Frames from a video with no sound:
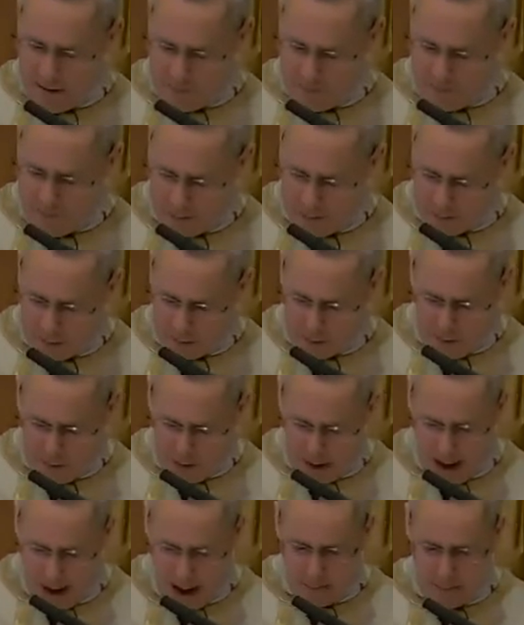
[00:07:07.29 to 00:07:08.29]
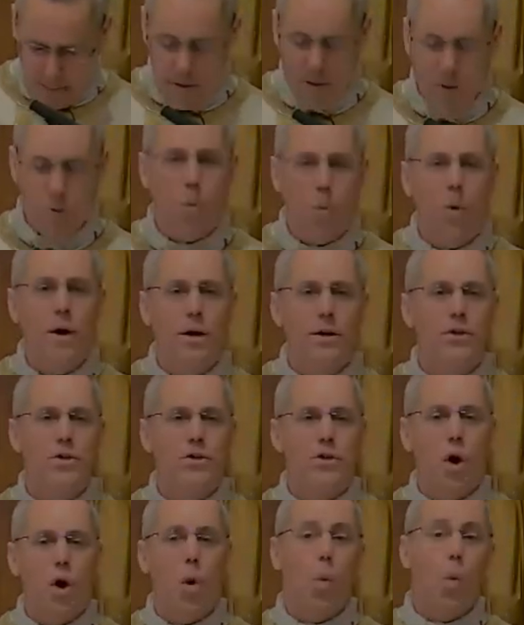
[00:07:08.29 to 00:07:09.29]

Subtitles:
family prayer happen was